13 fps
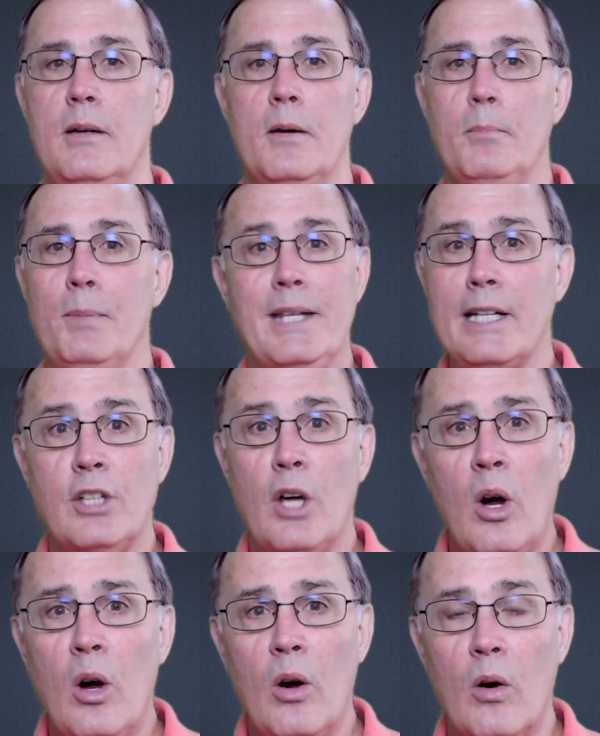But that's
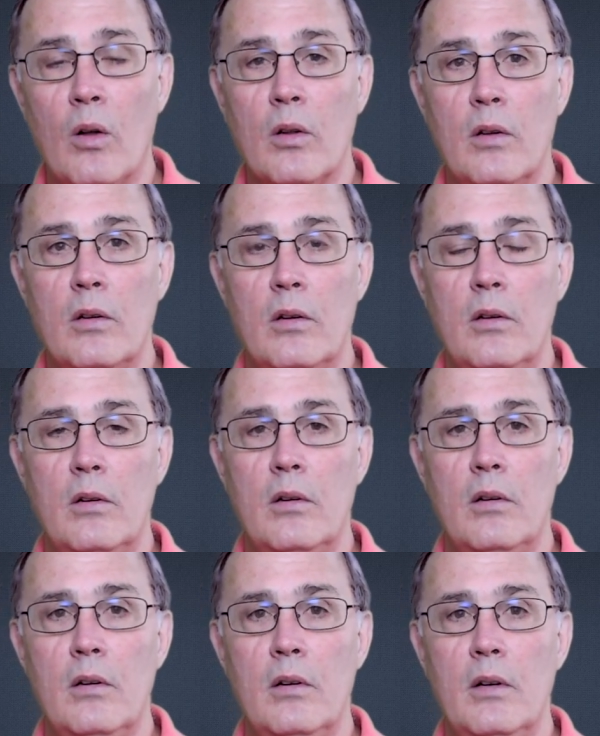all.
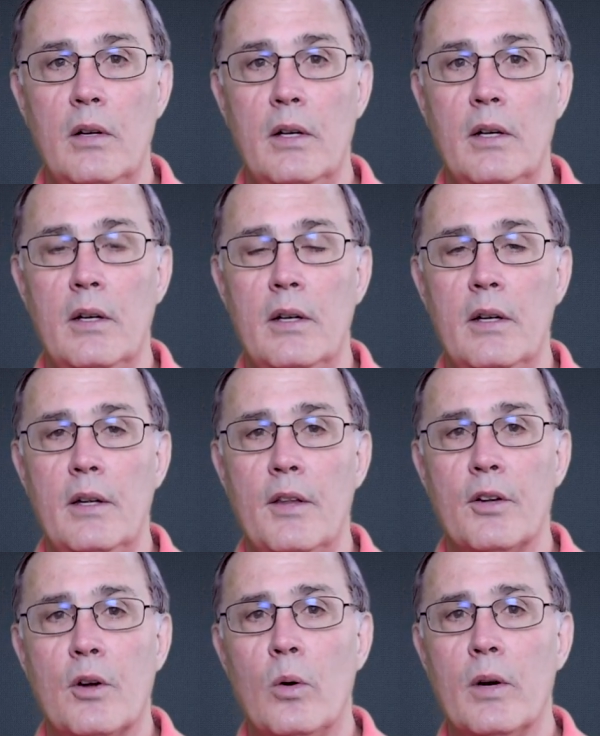
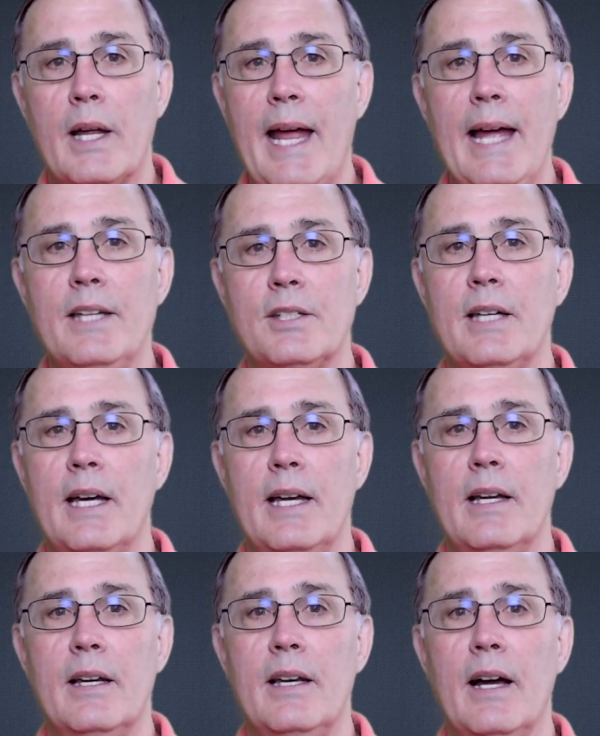The court can't
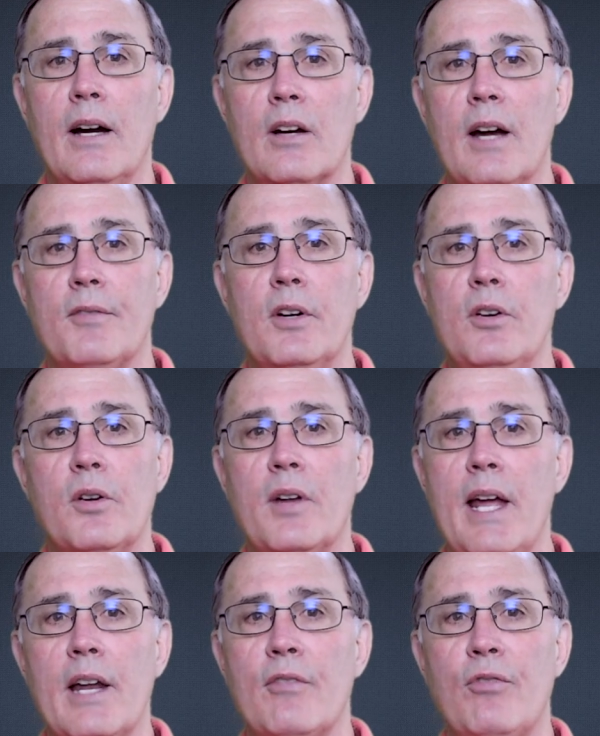say, now, governor, you
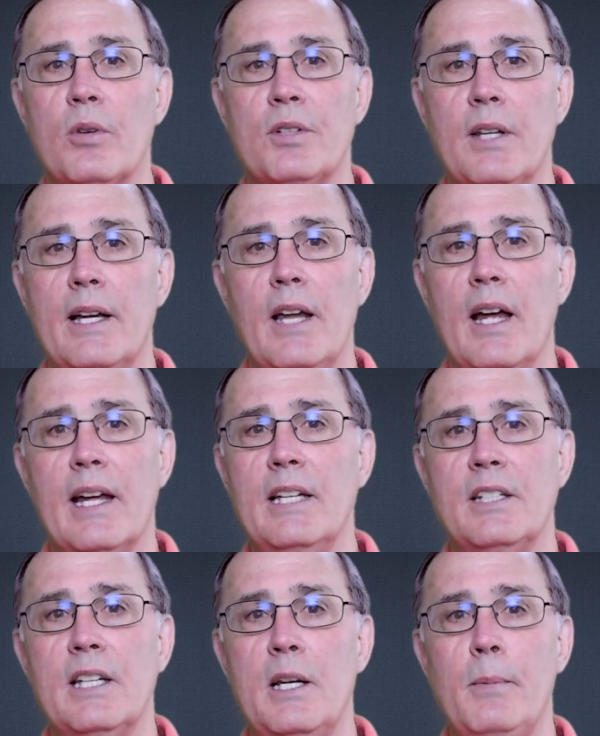can't enforce that
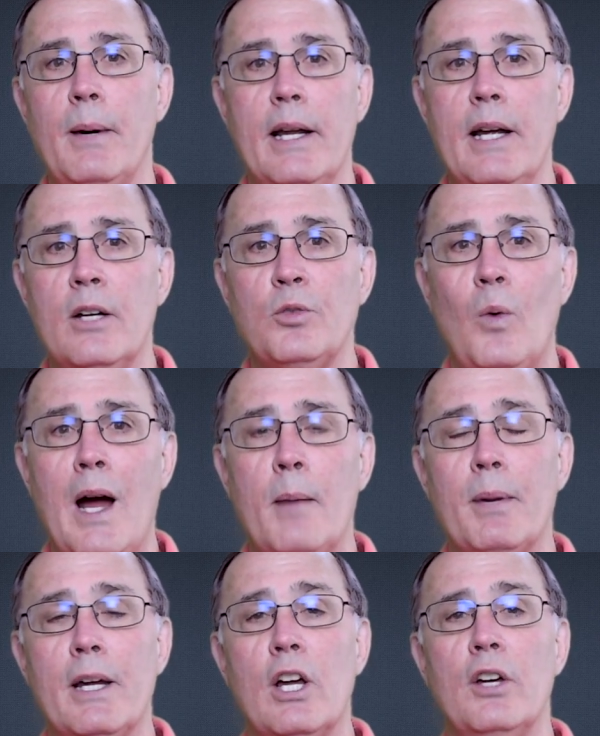against anybody else. Why?
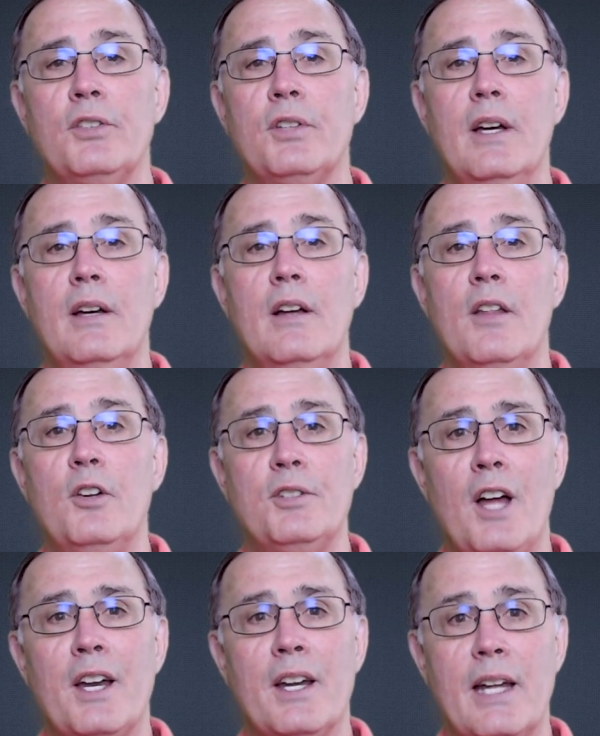Because there's
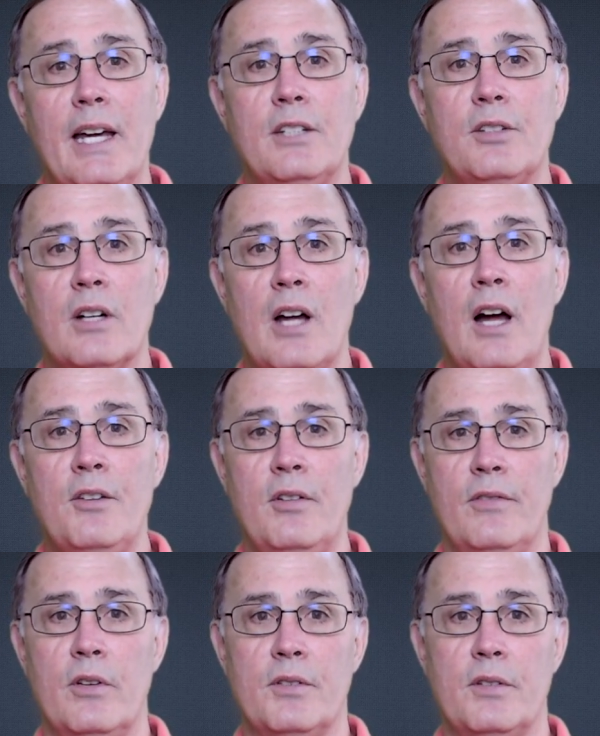not a case or
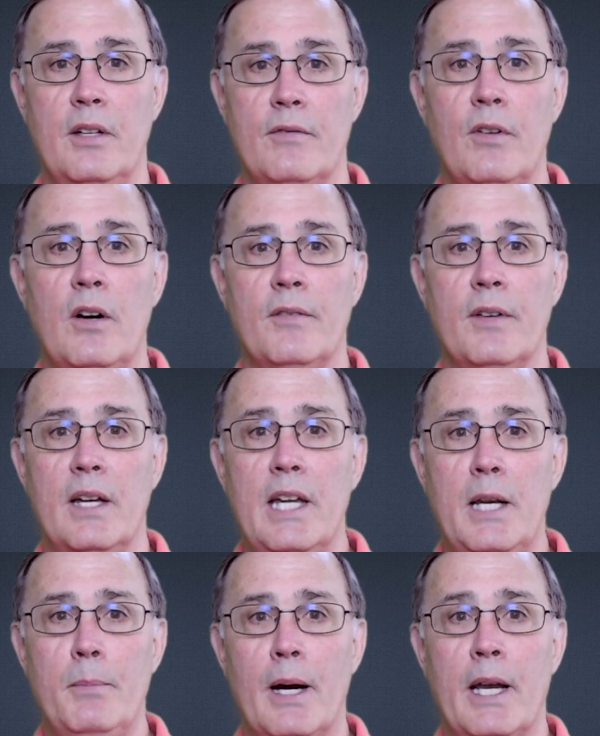controversy involving
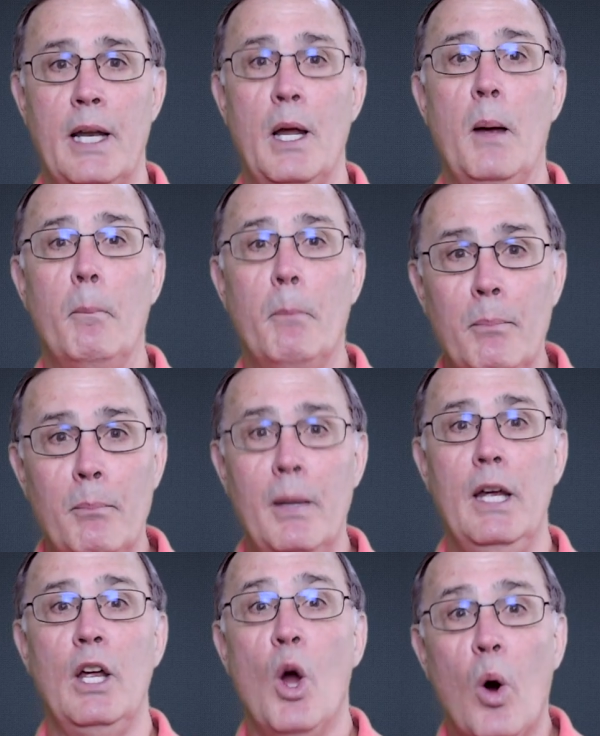anybody but
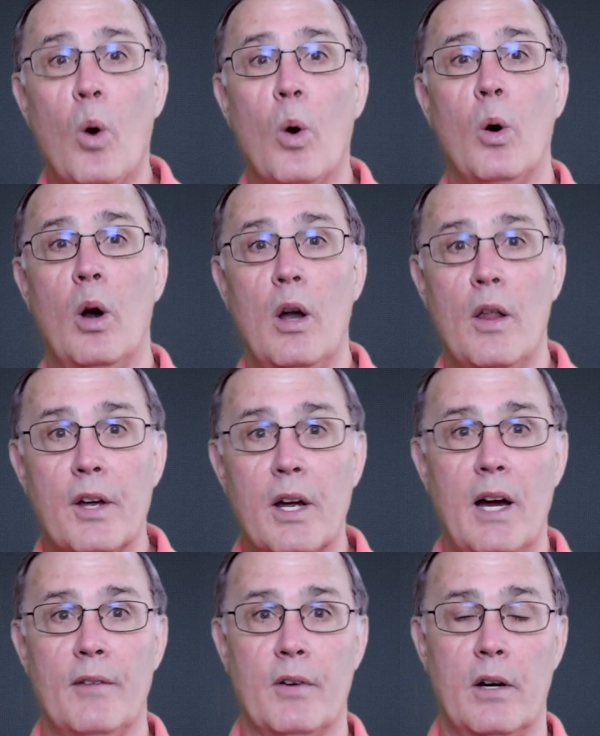me or the
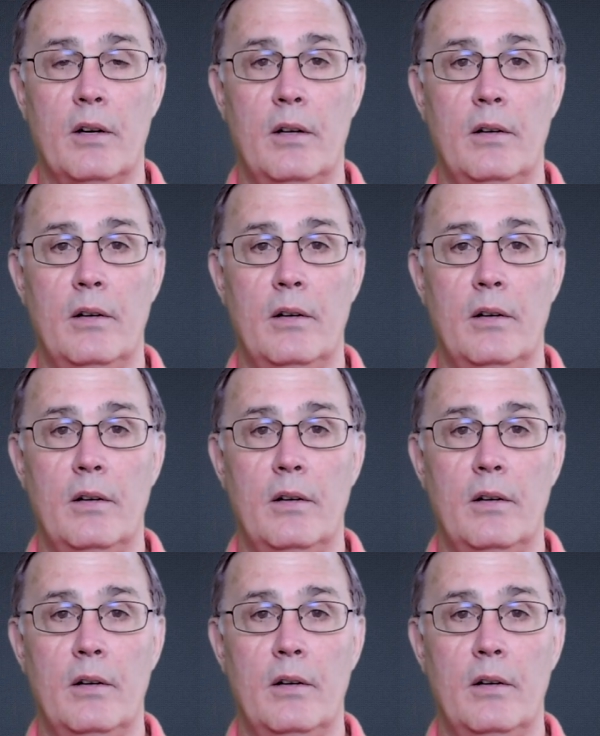governor.